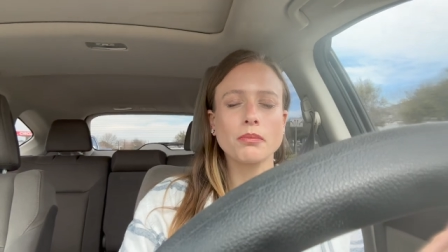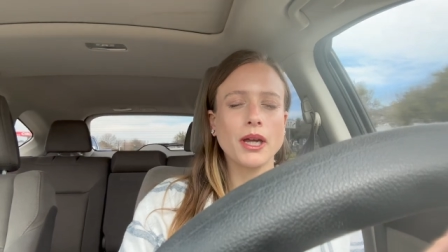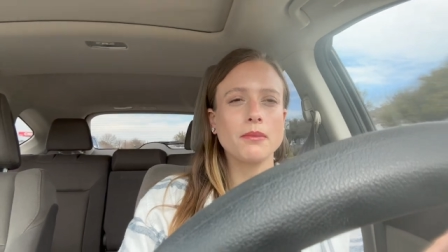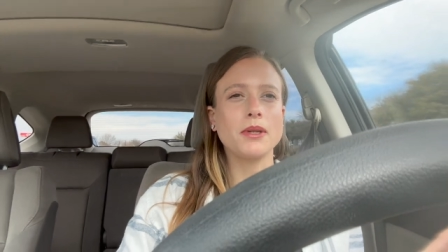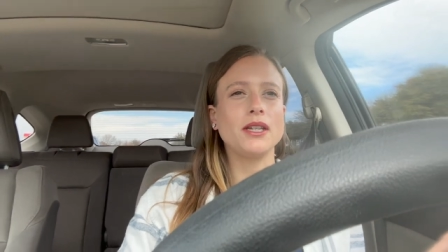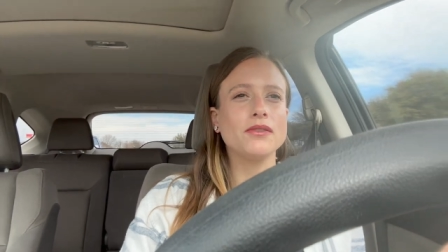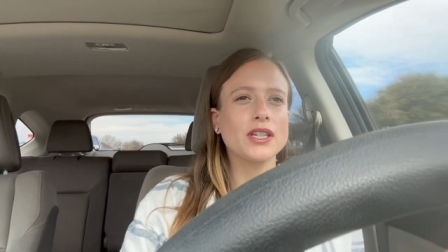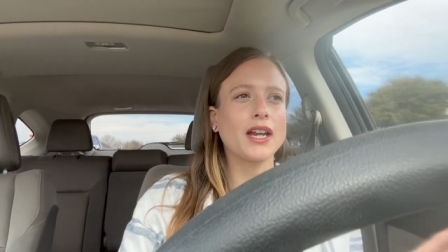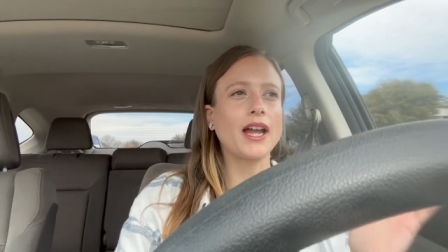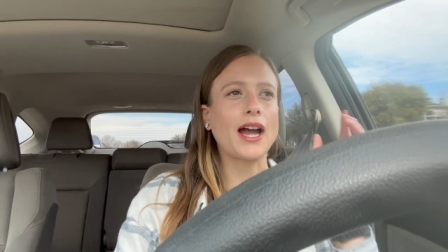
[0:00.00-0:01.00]
pet peeves
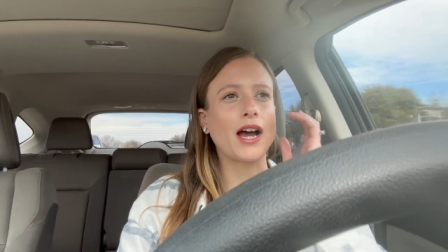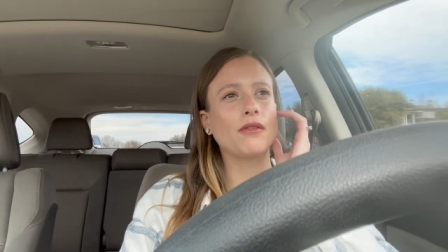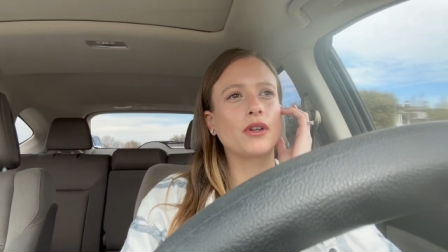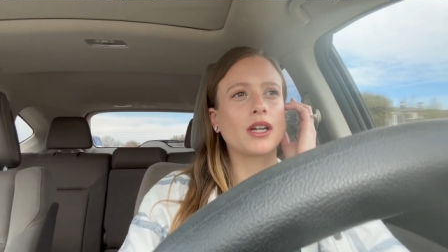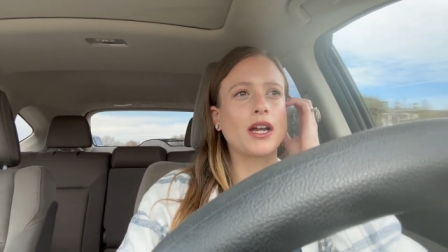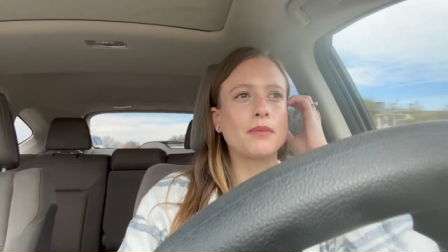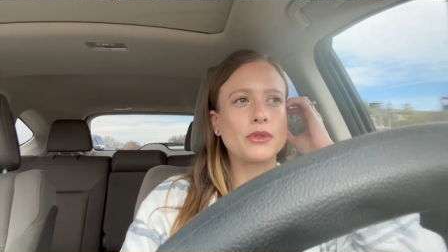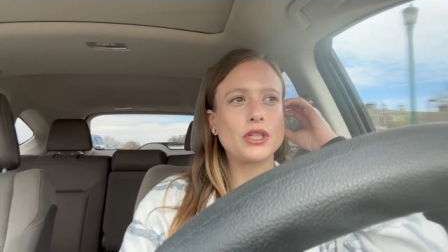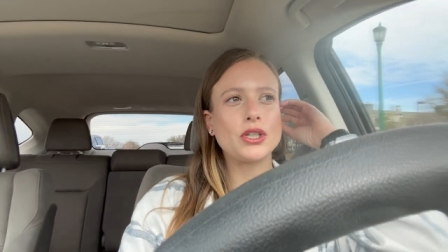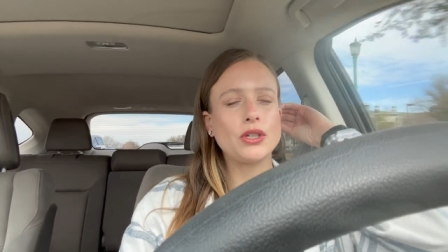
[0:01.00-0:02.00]
that I have when it
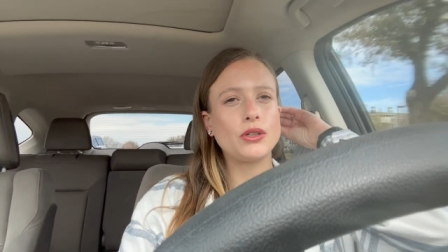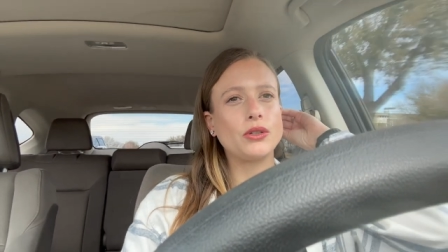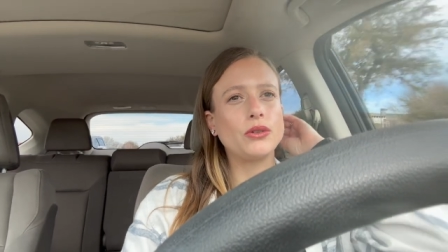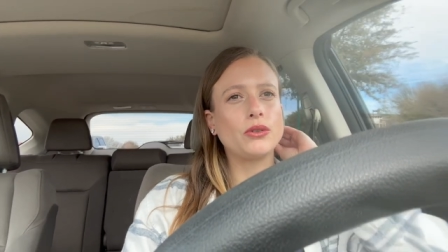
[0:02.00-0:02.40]
comes to